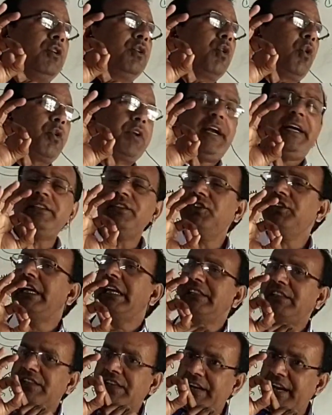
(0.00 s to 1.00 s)
donate
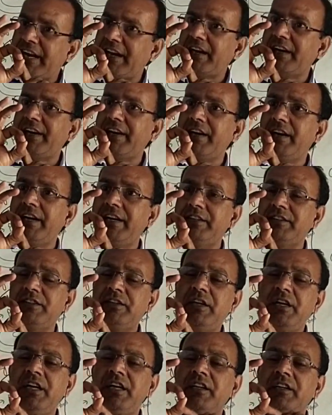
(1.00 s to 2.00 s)
chestnut gland.
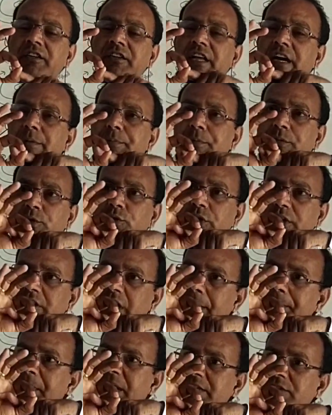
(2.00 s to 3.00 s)
The
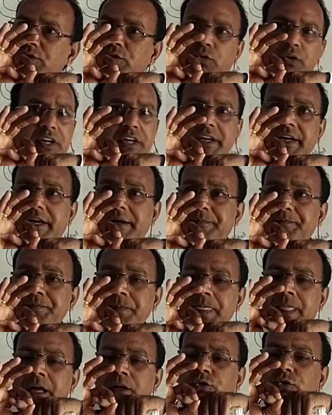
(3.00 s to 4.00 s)
urethra pass through here.
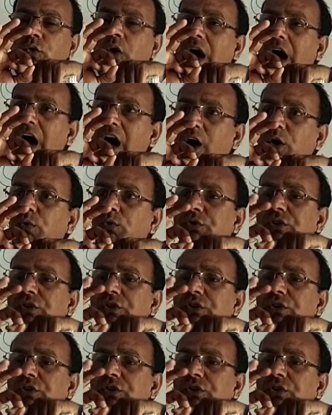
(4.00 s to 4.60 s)
So how